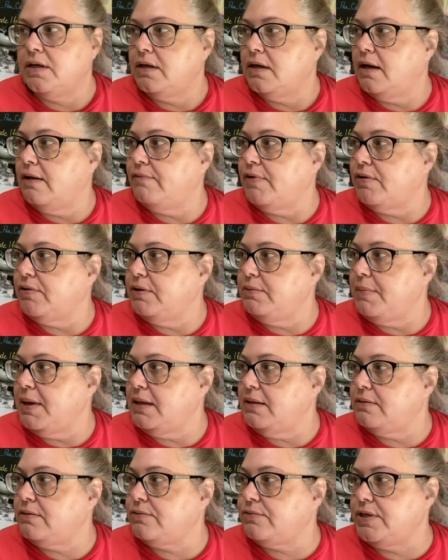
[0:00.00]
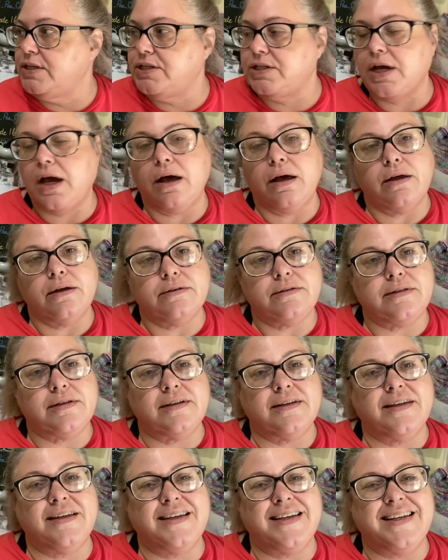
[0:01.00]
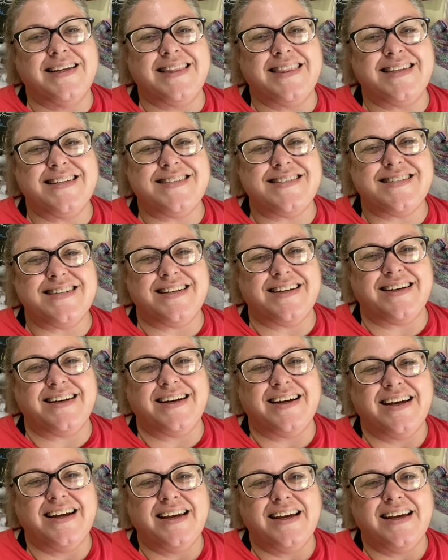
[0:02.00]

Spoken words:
I've only made 3 shawls this year,